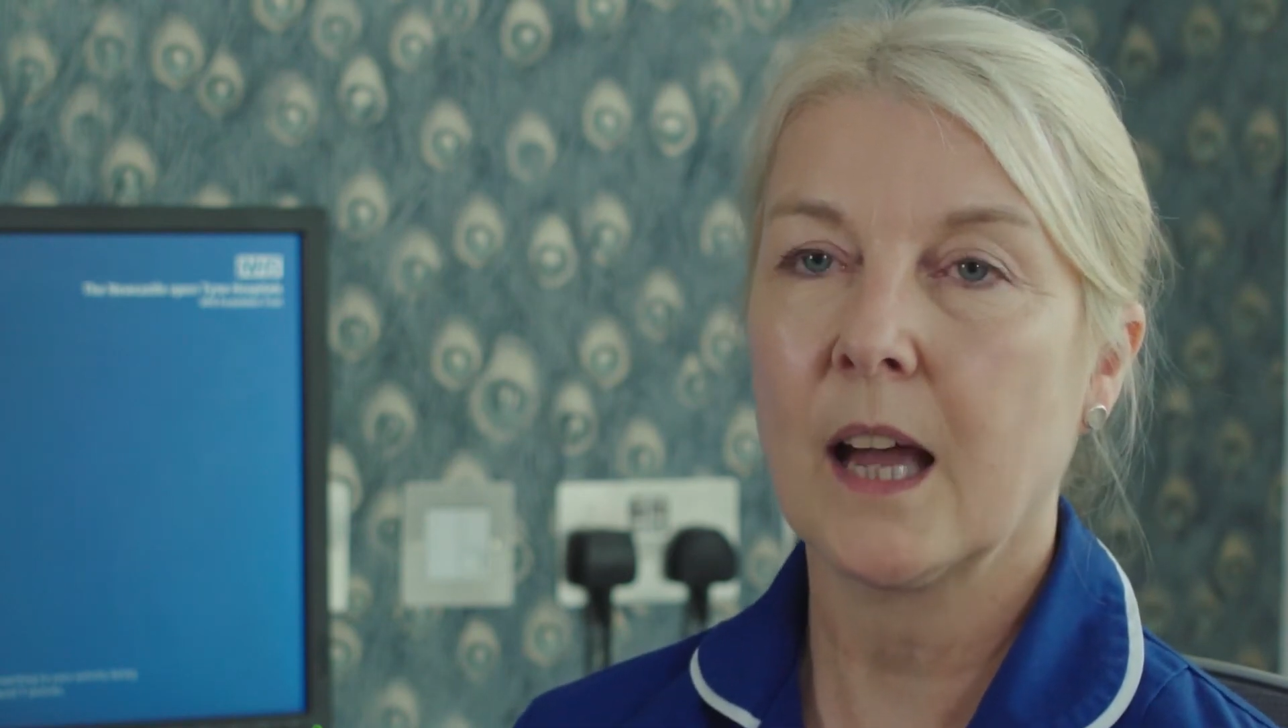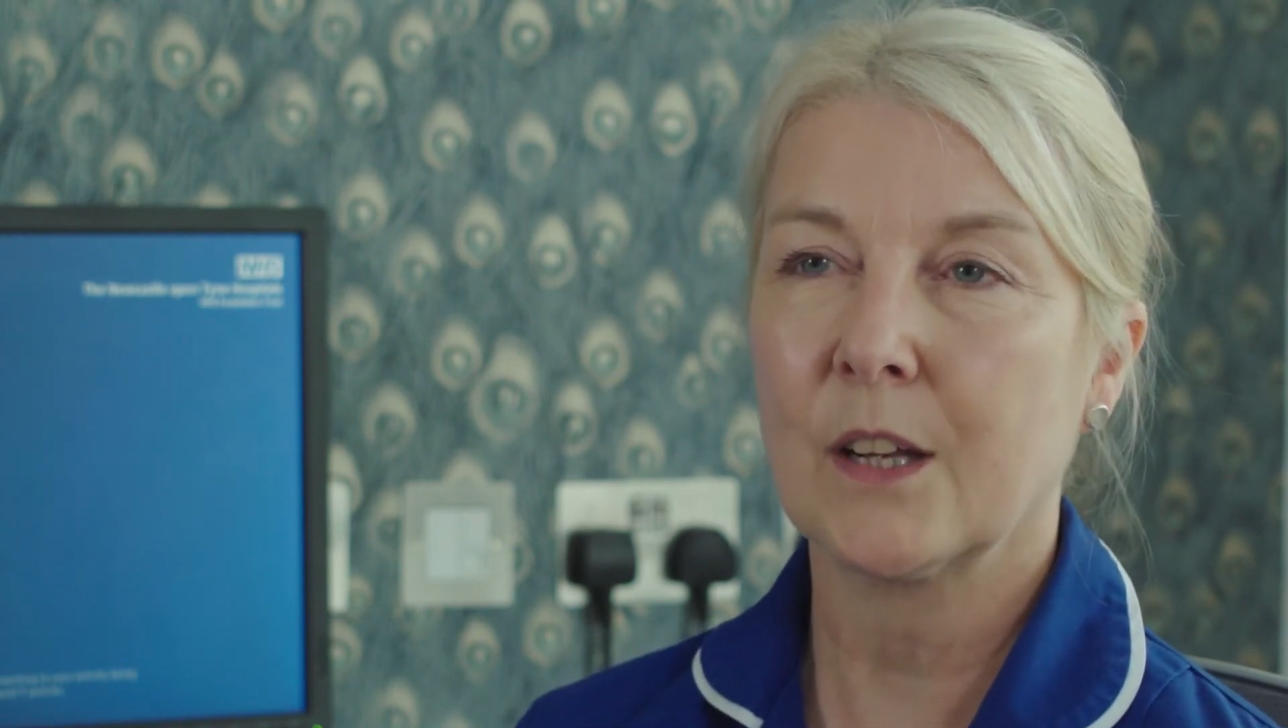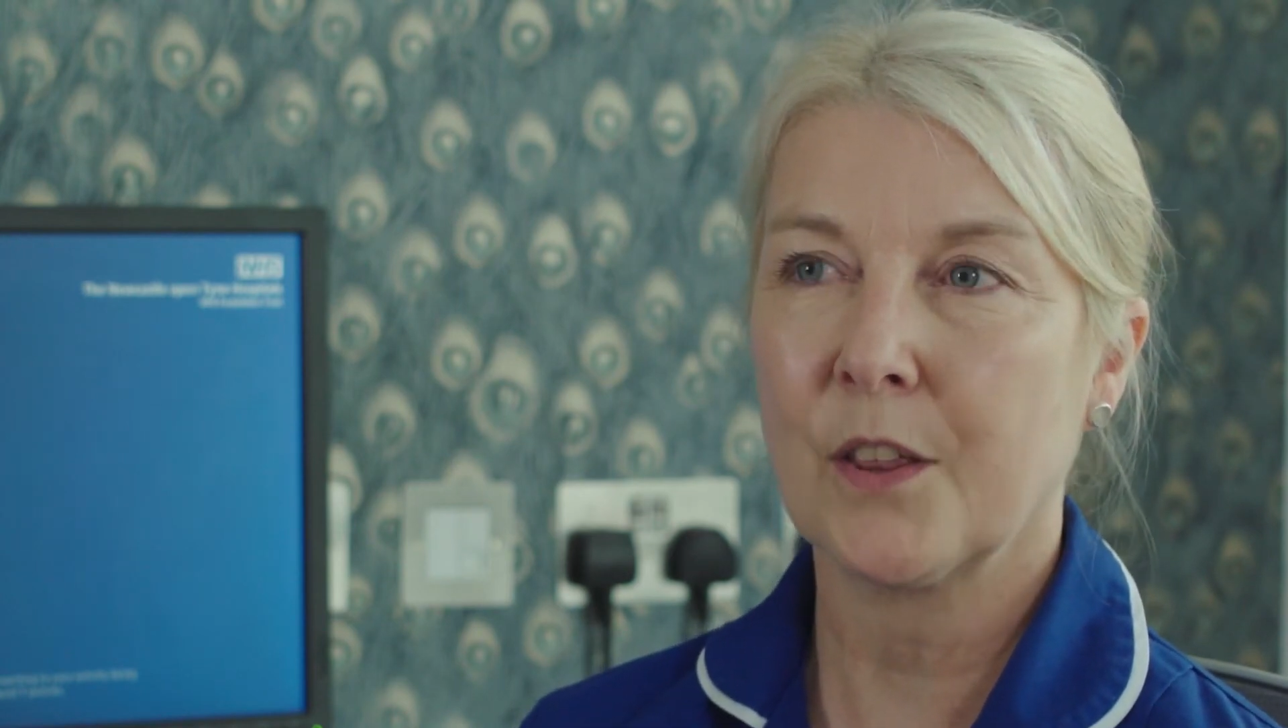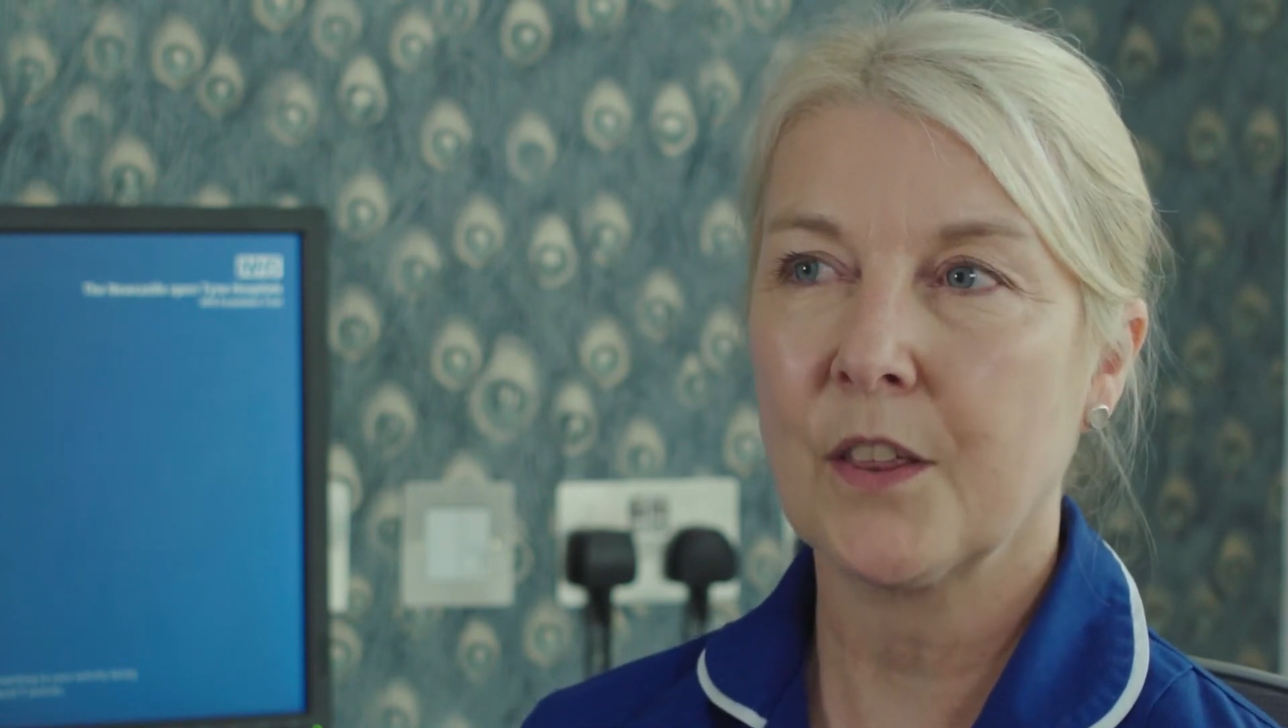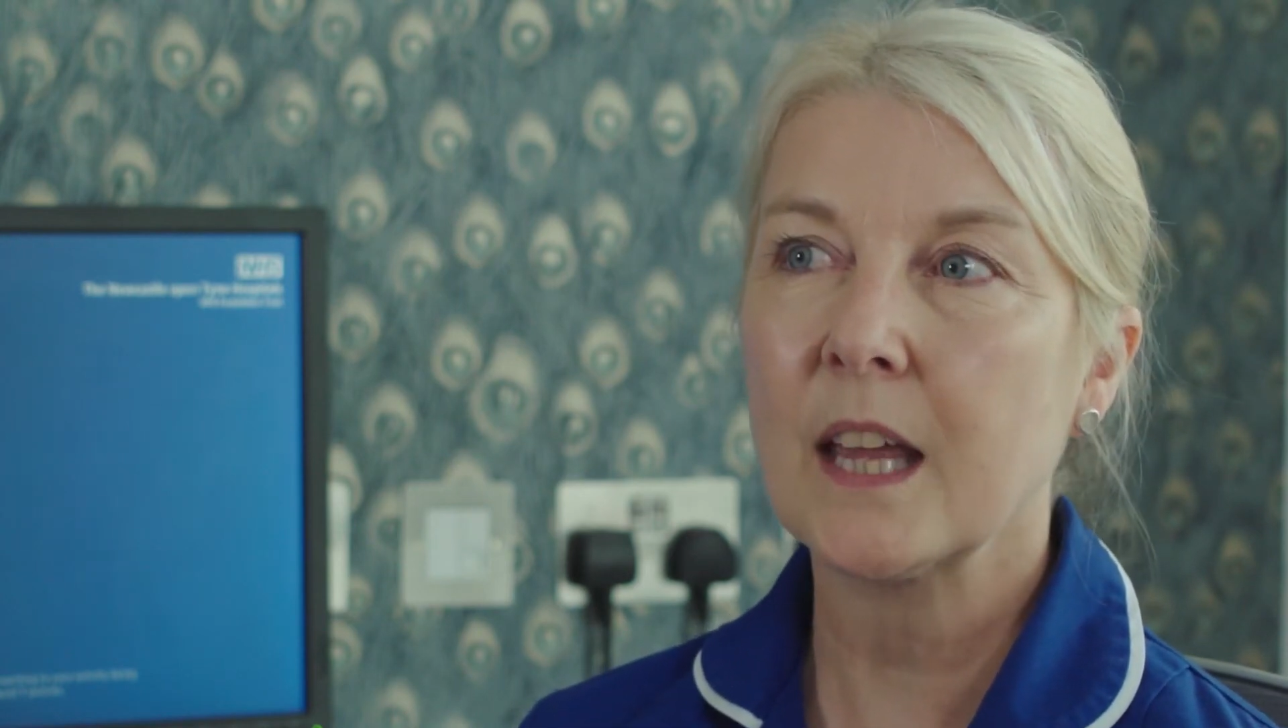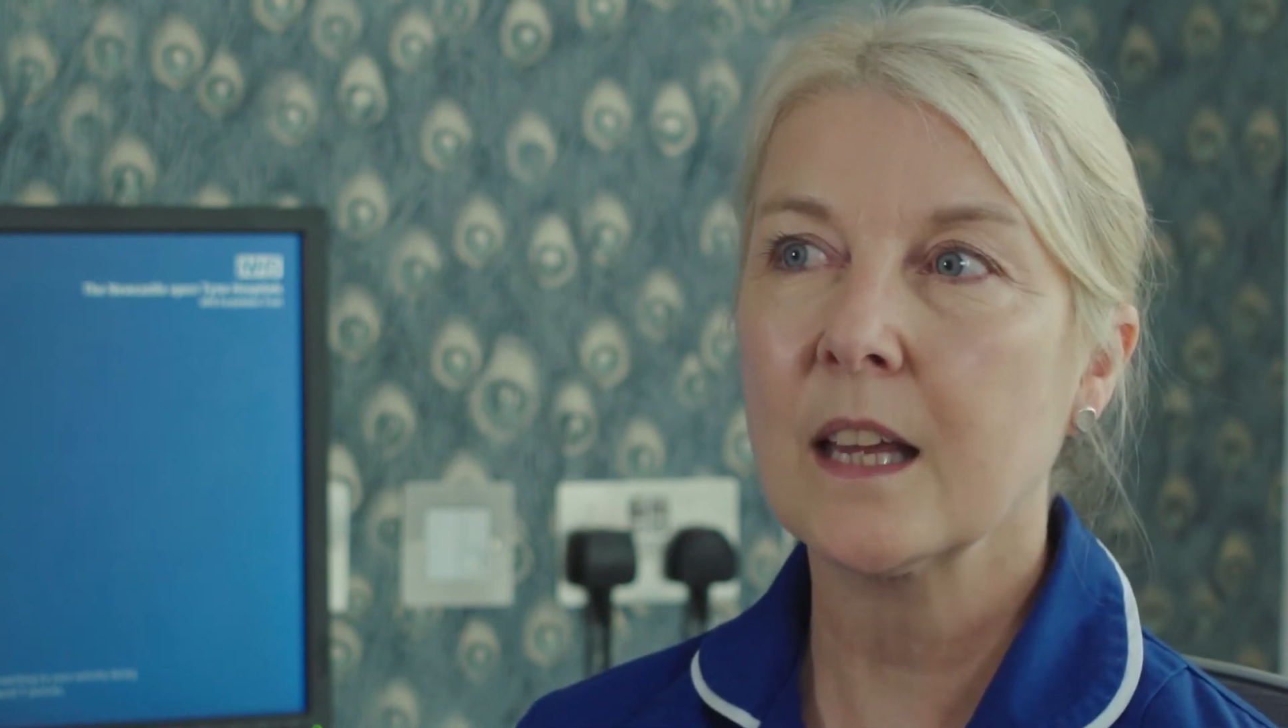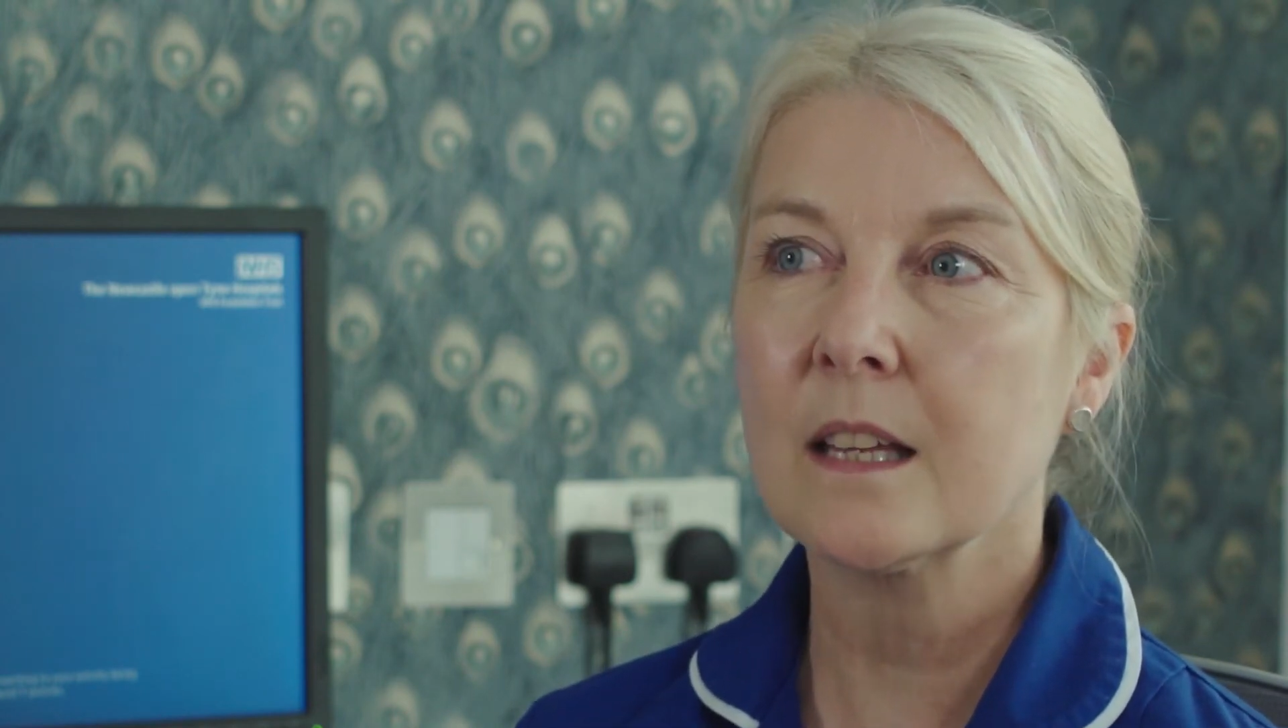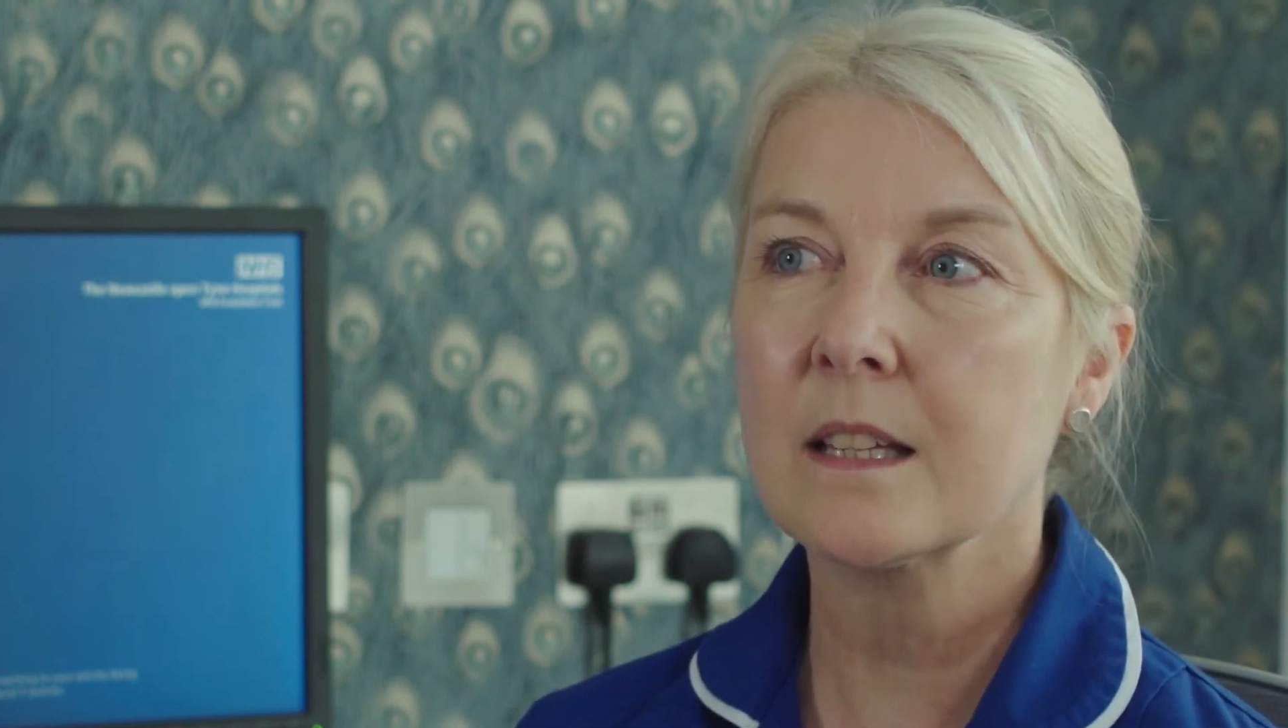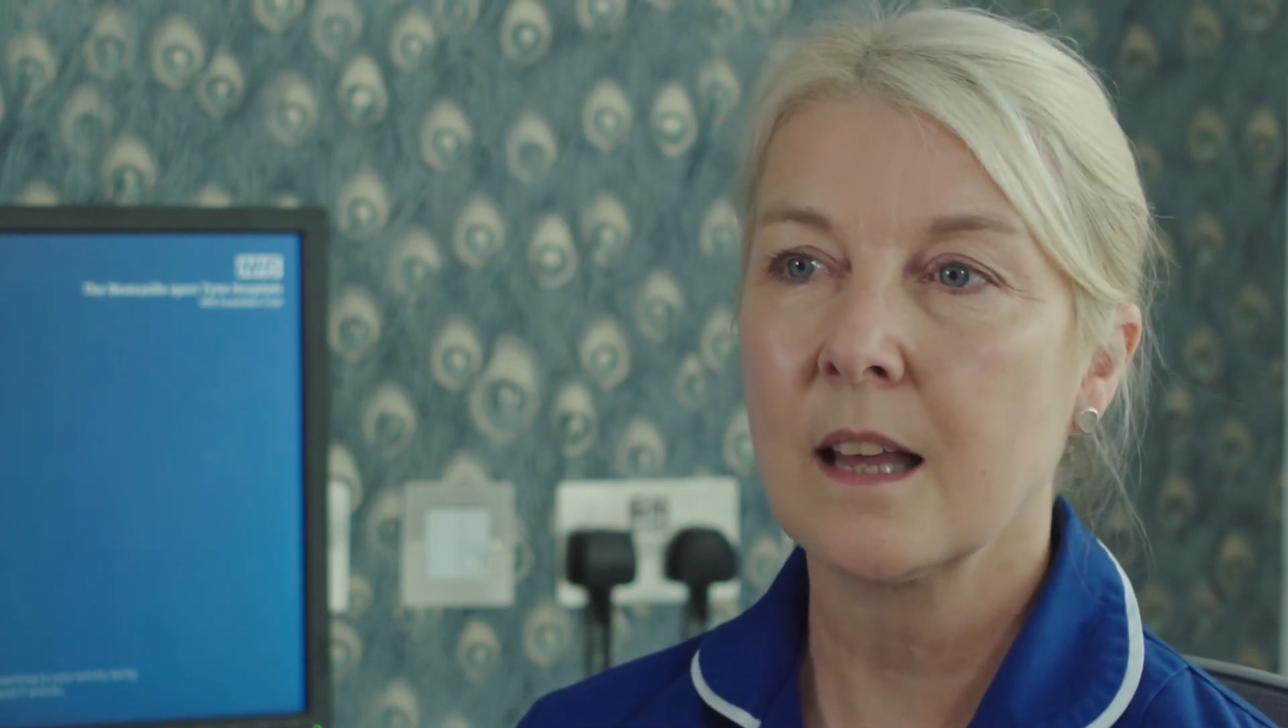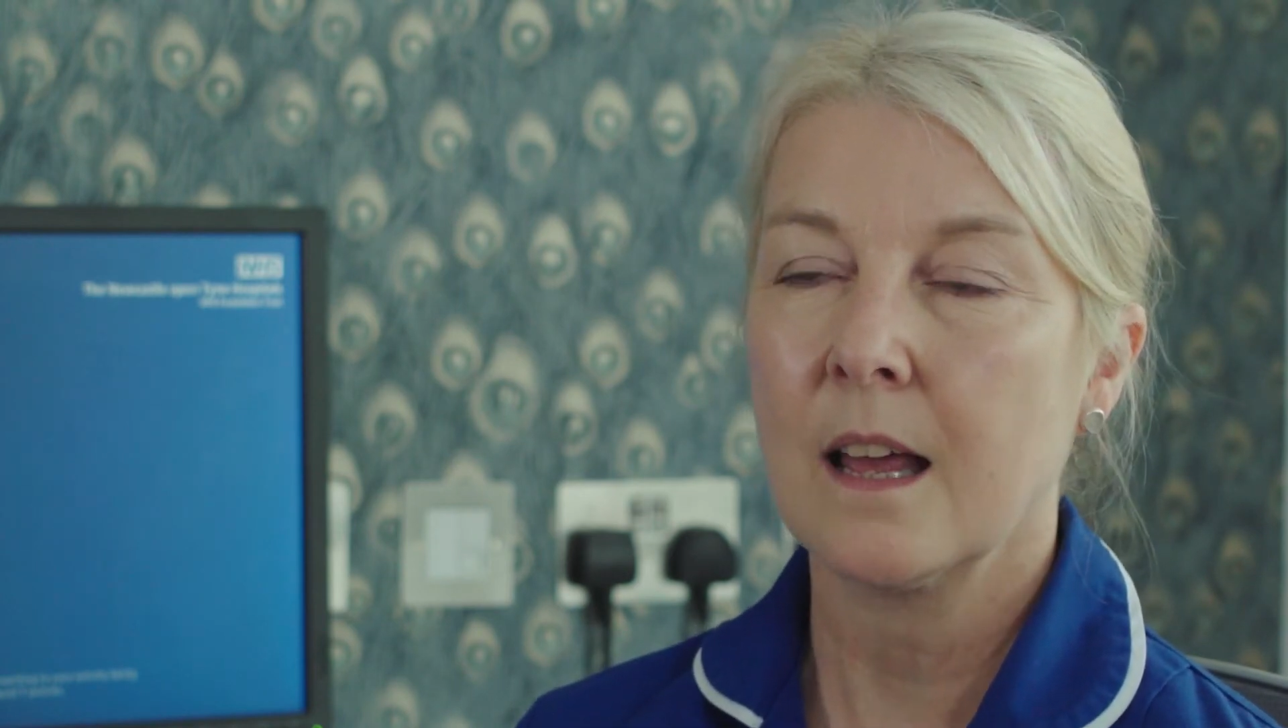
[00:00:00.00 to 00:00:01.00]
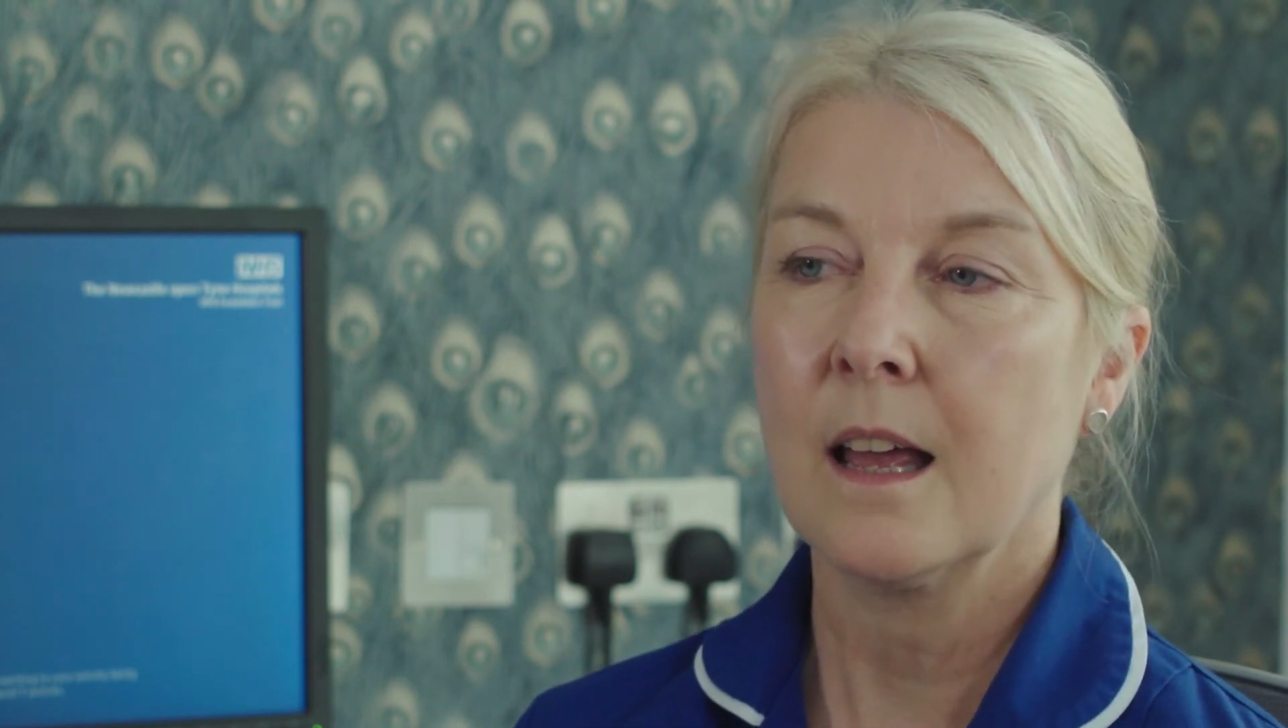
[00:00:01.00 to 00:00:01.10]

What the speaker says: and things